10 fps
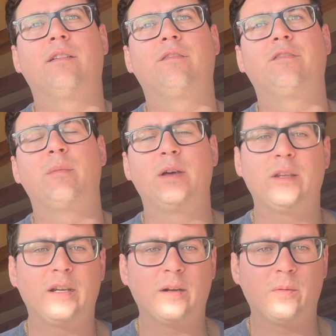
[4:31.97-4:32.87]

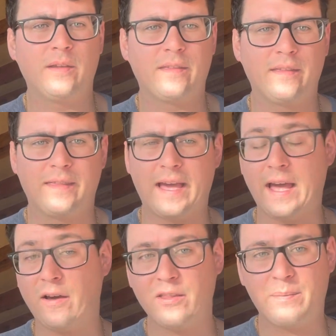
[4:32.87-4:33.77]
familiar with the
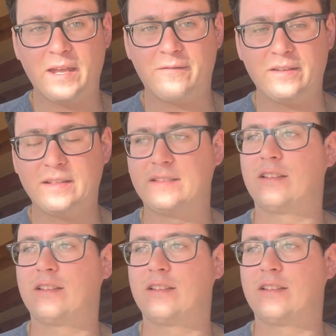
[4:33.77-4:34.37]
health benefits